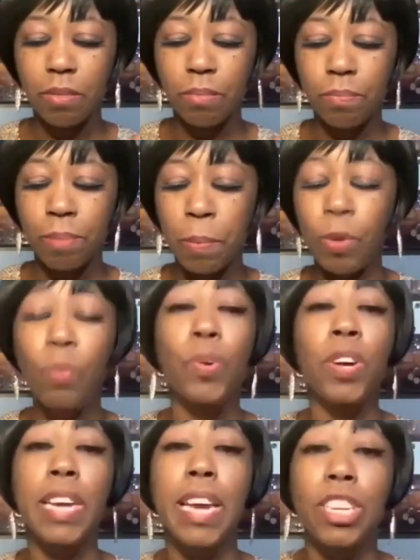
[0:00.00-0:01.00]
people who were
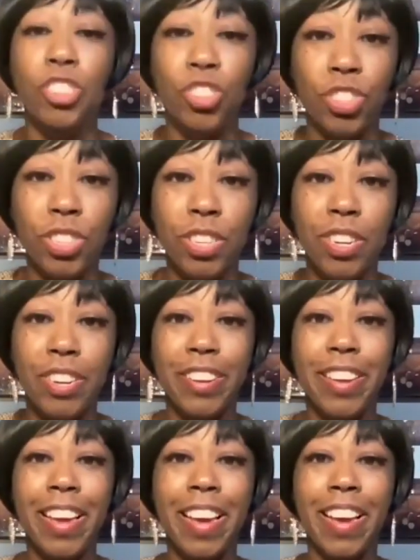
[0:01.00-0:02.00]
engaged.
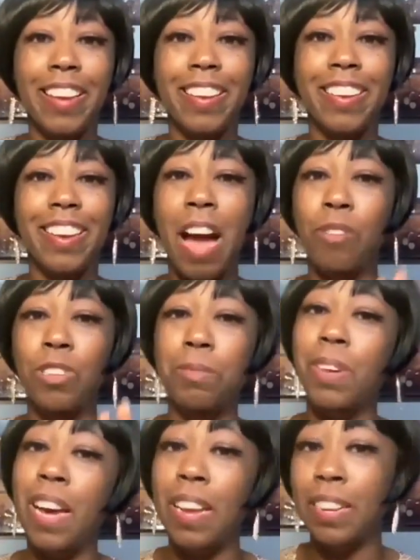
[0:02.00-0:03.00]
And I
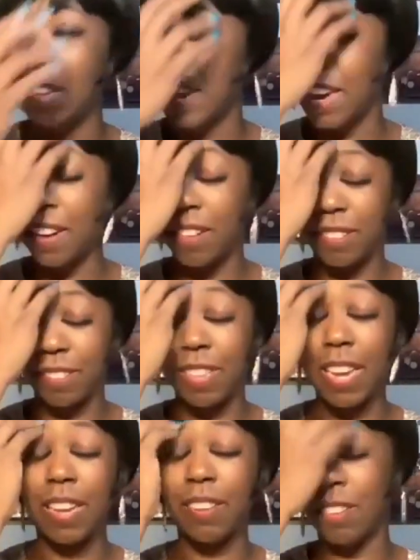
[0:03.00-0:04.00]
didn't care
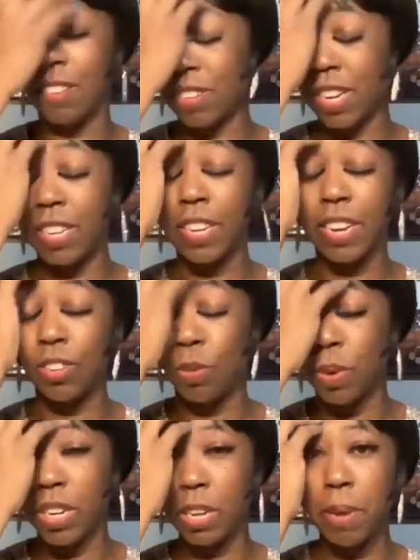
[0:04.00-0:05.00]
that, okay, yeah, you
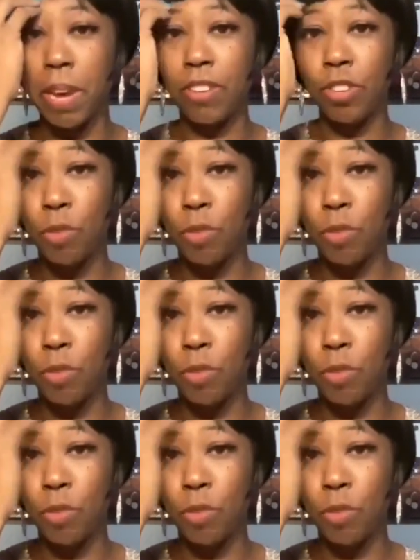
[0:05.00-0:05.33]
want to get married.